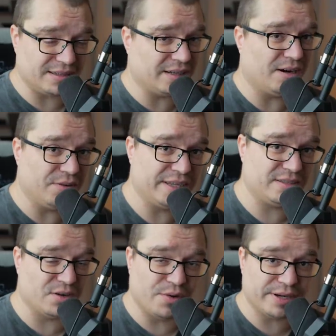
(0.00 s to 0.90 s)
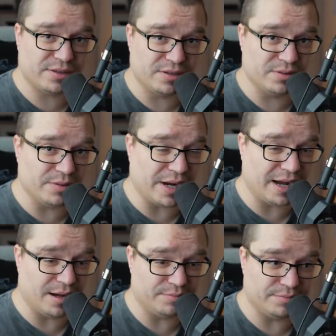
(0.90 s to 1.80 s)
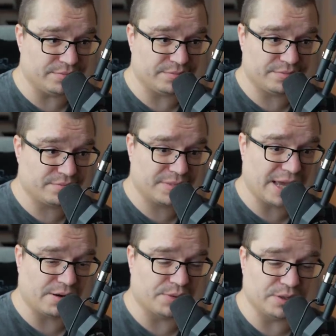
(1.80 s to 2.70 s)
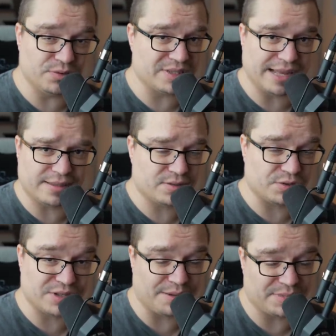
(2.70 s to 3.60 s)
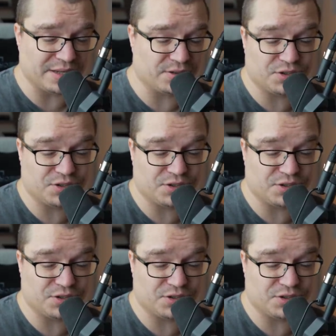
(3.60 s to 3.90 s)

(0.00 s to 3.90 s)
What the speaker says: you know, he's going to get a reduced sentence or something.